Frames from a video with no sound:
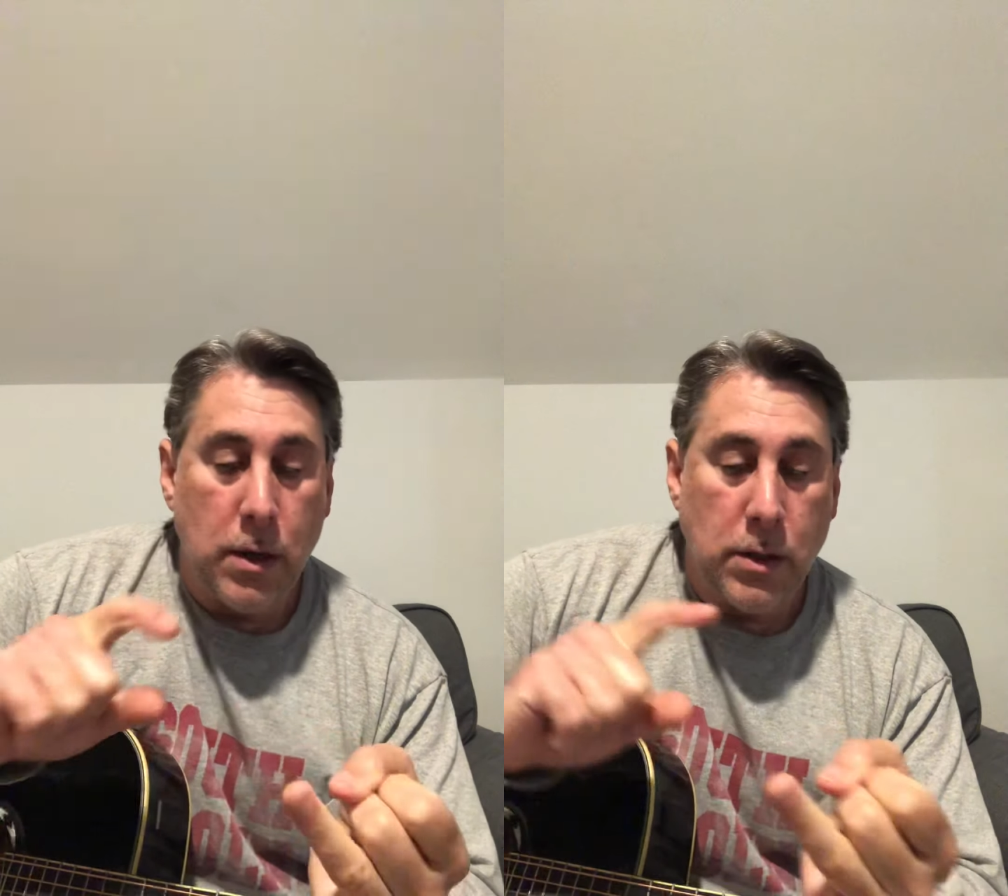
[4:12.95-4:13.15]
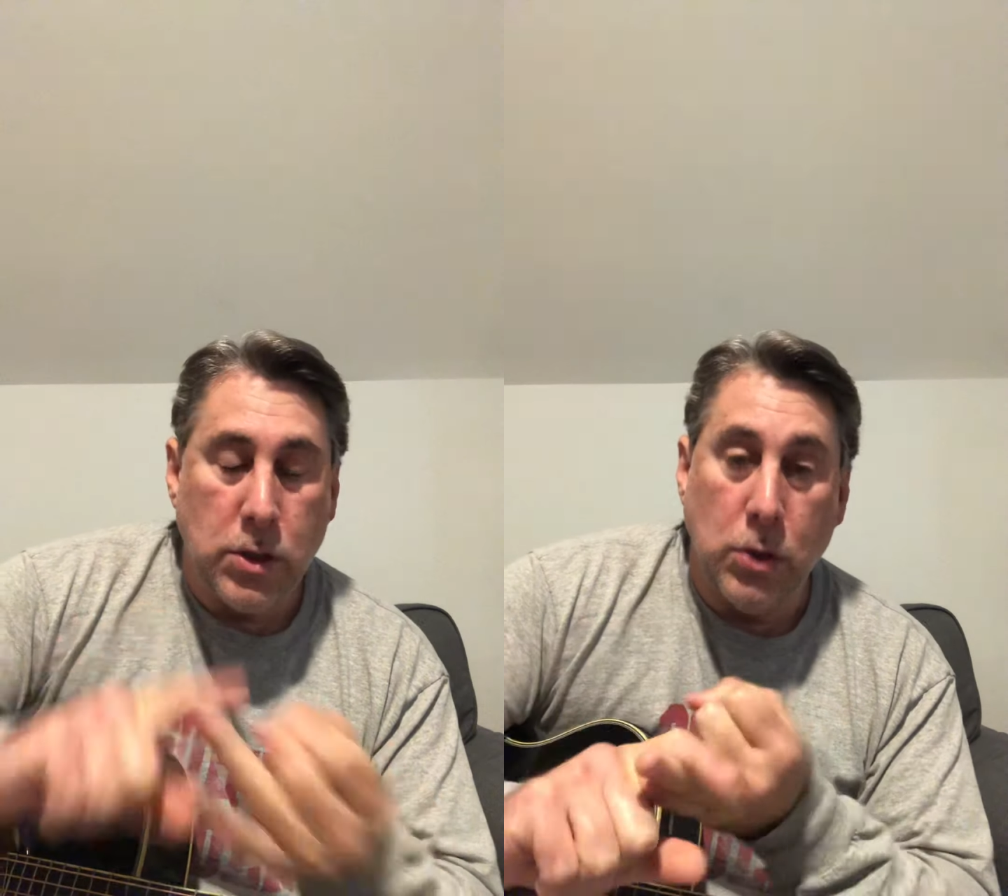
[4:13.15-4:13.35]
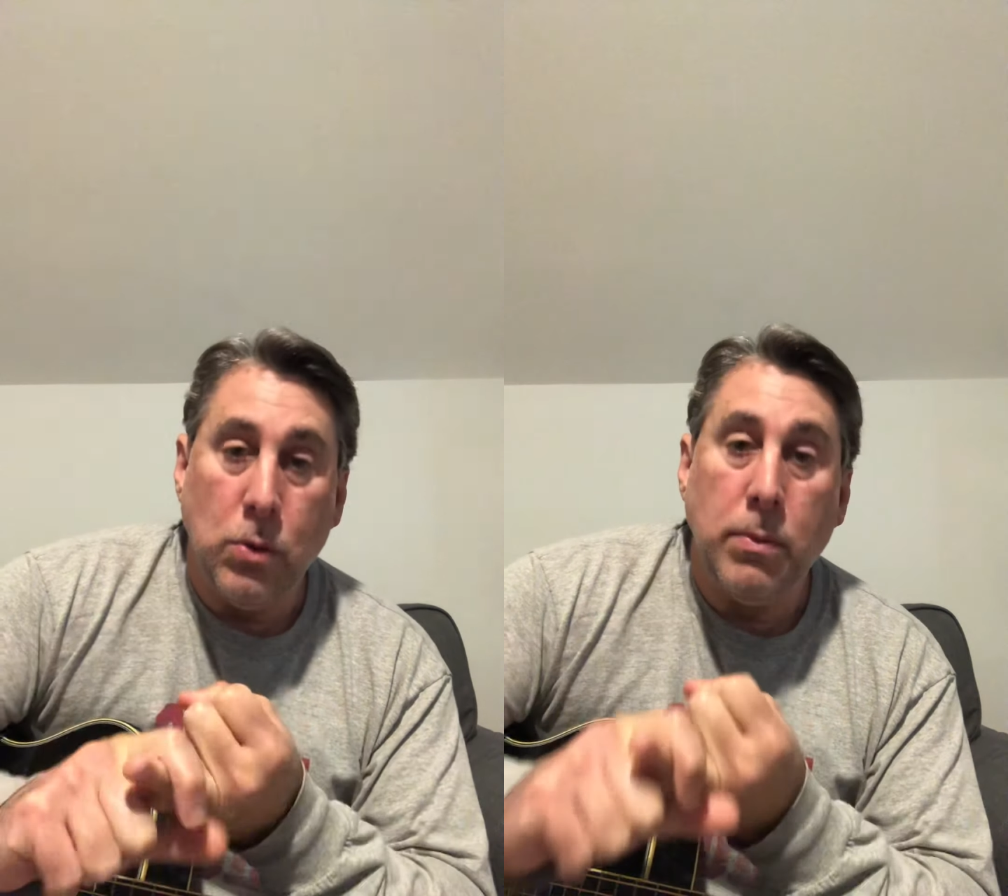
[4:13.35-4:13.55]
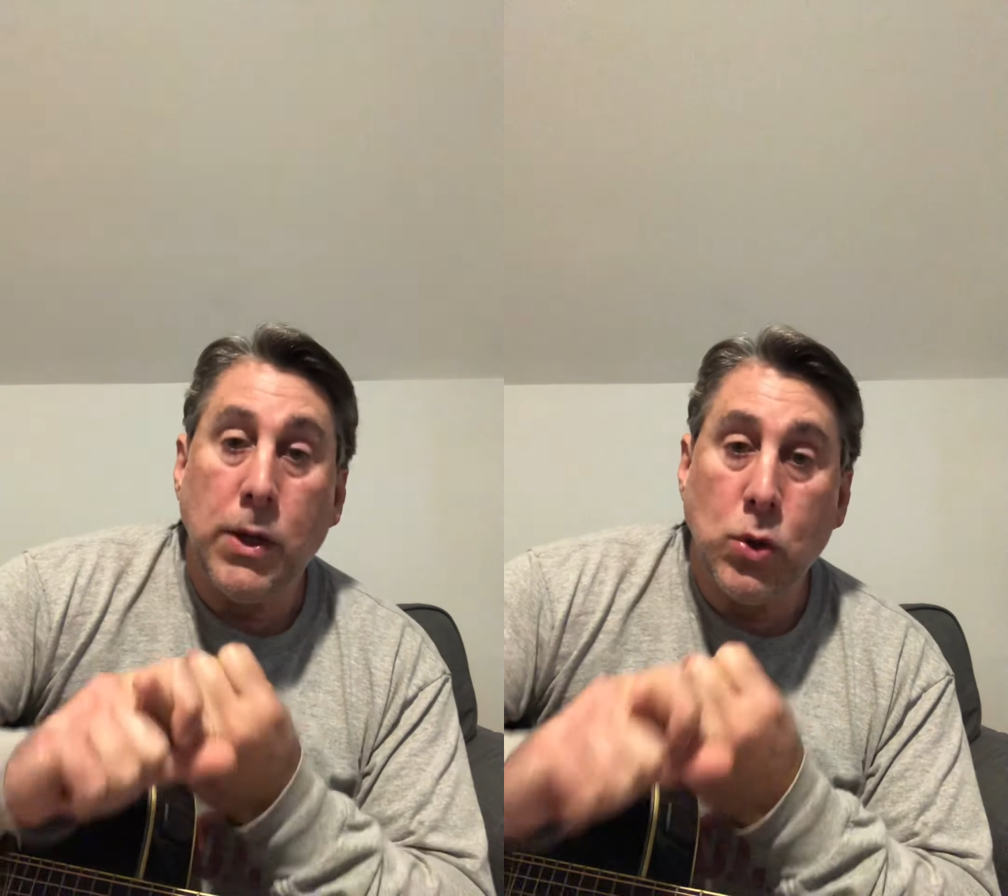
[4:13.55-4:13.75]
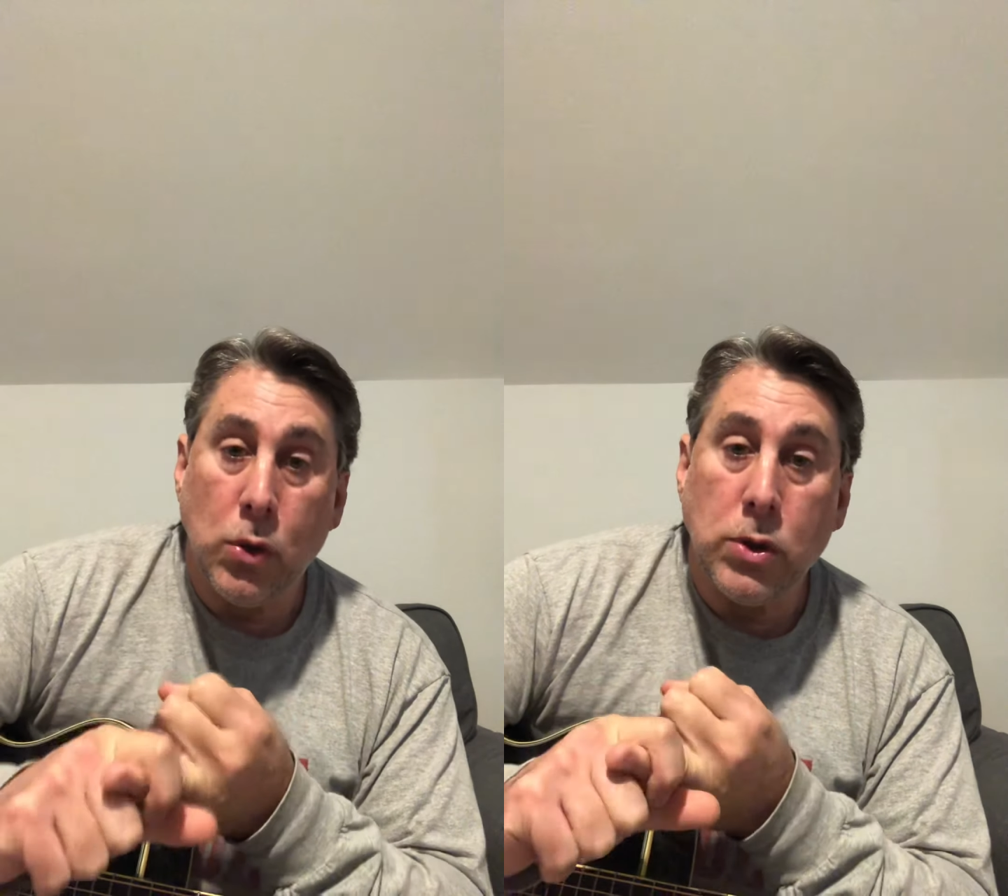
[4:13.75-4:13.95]
2, make
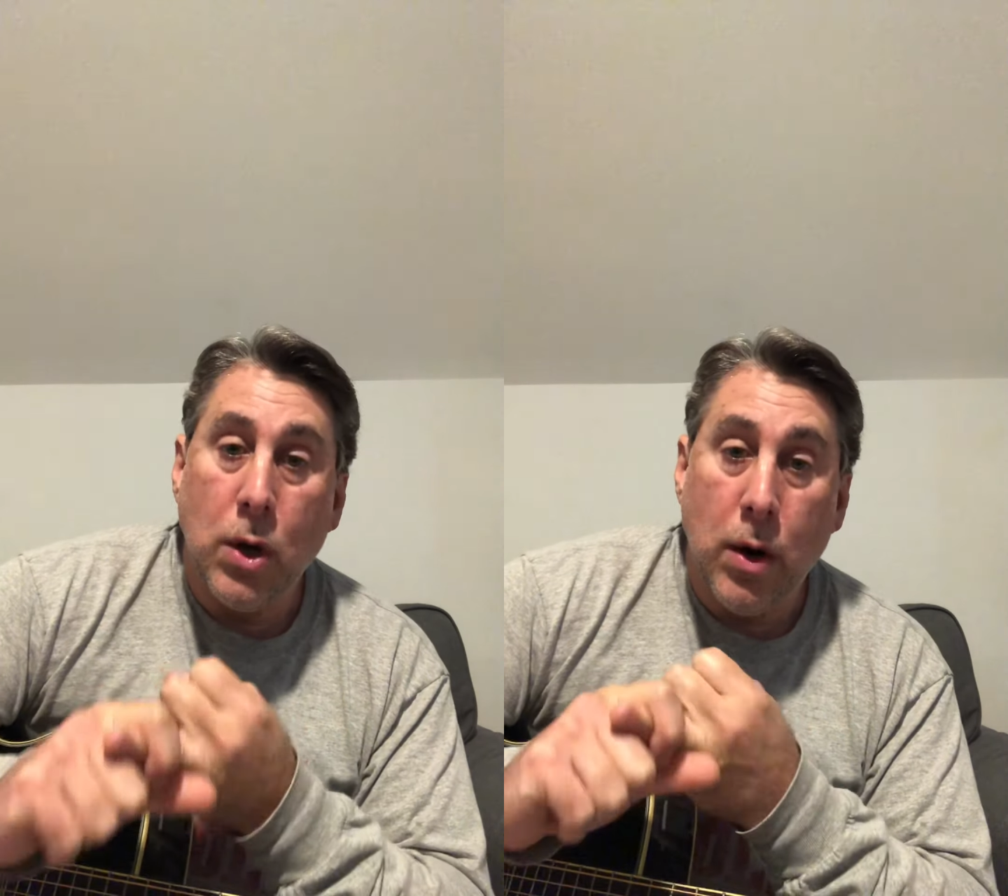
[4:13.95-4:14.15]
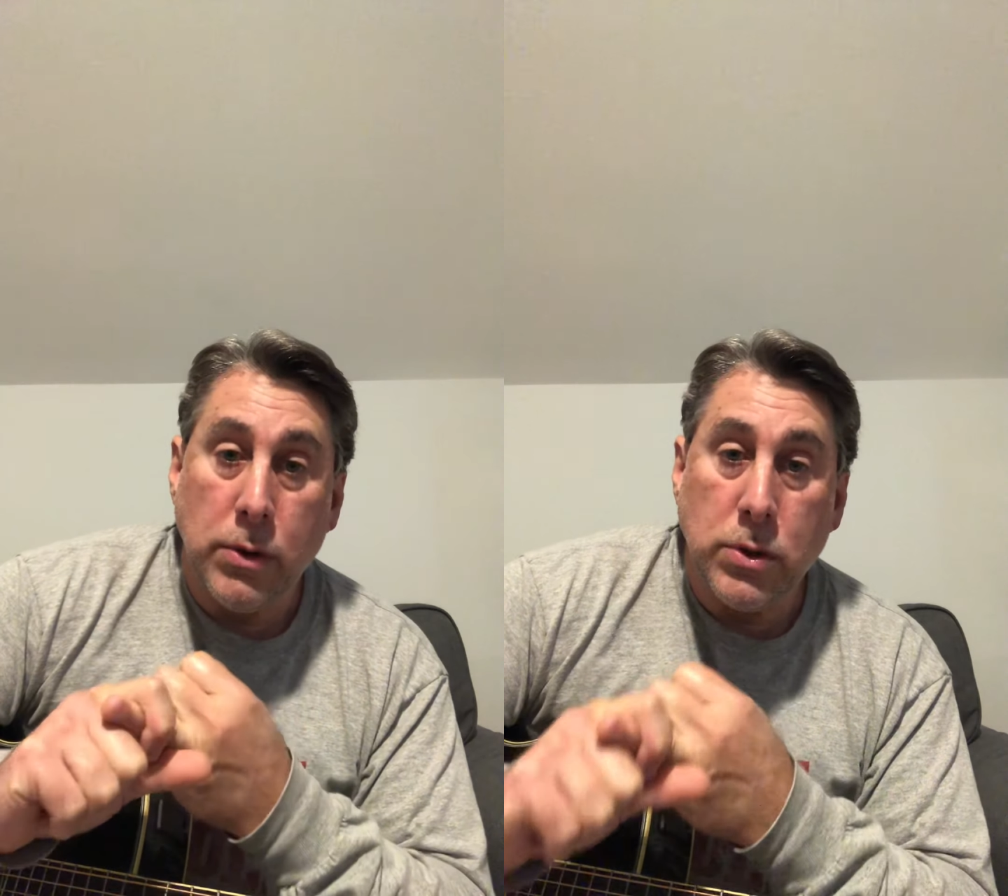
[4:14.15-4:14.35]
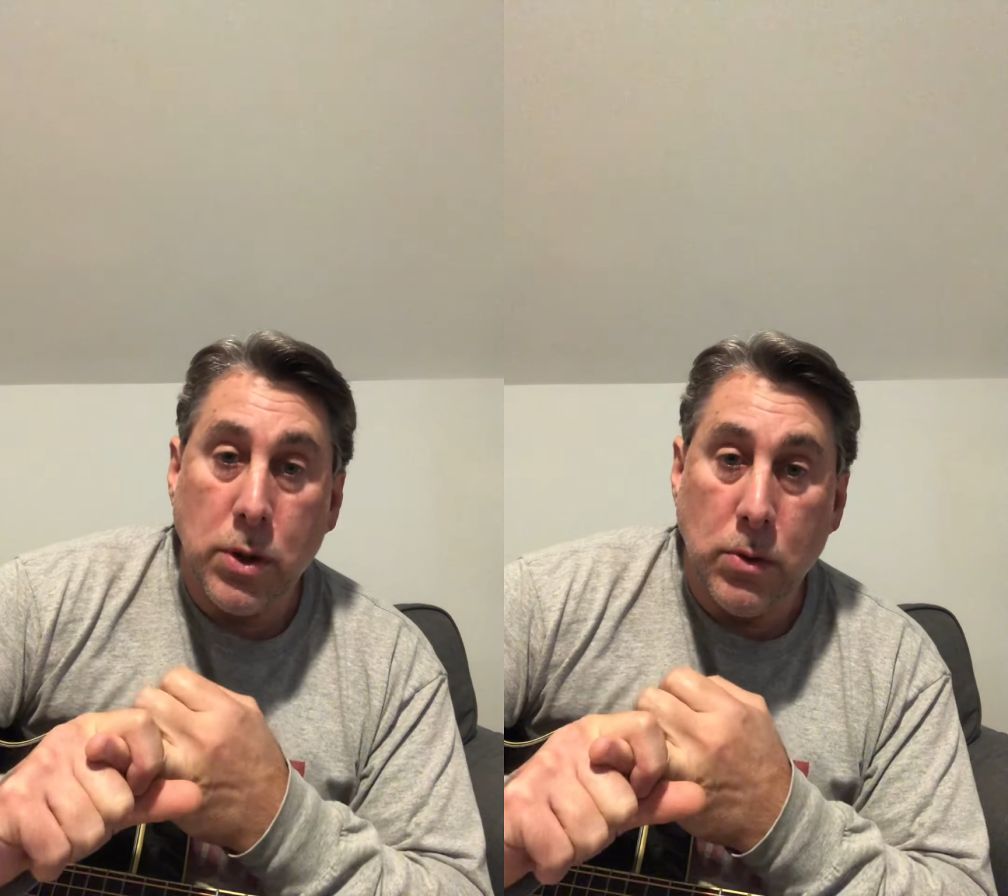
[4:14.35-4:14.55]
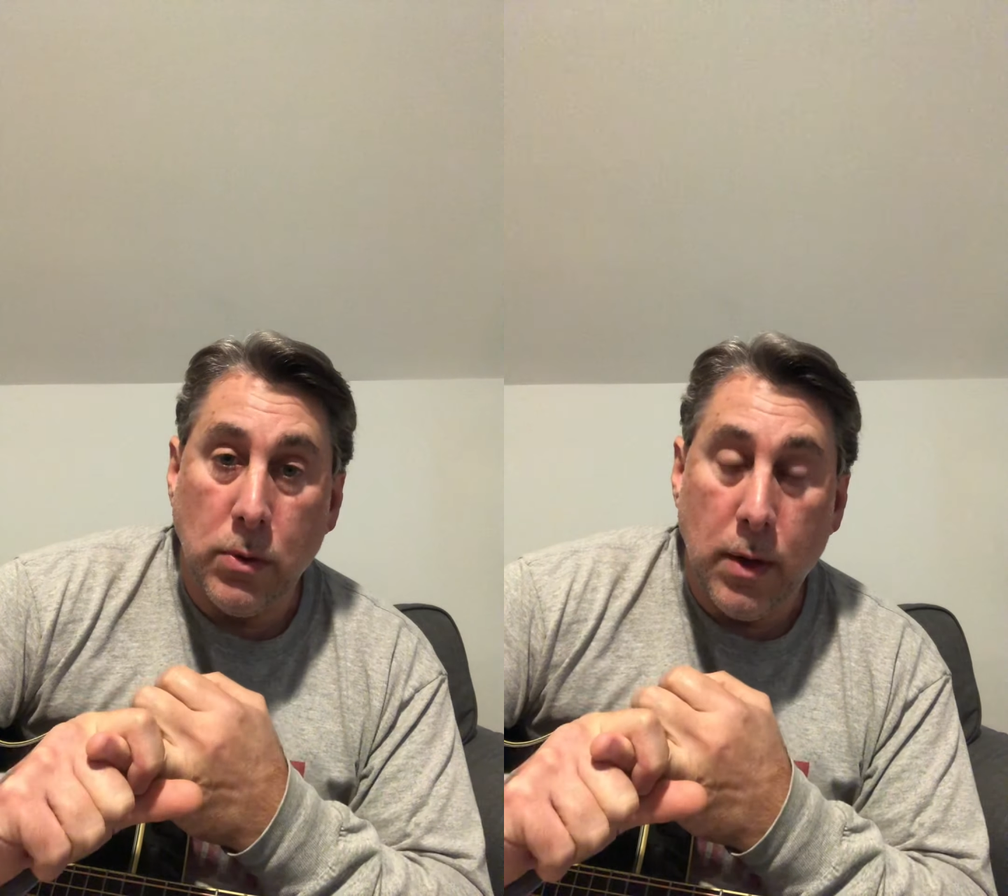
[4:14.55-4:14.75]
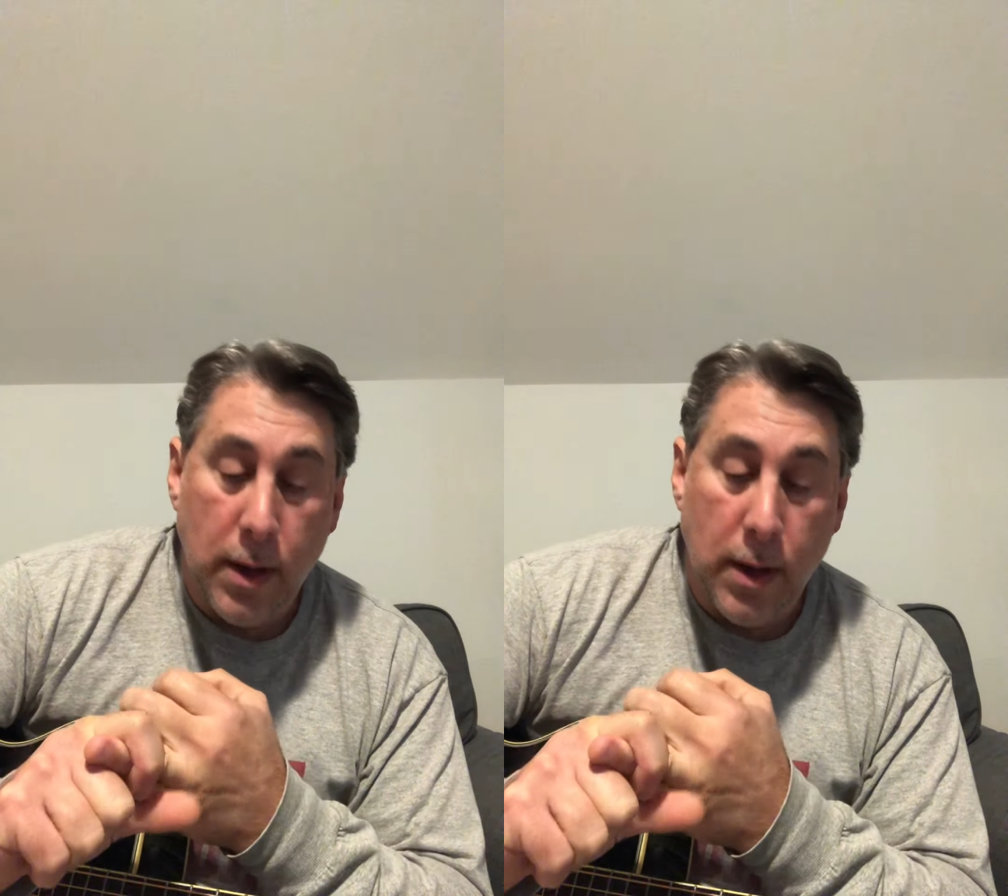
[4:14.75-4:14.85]
sure the guitar is tuned.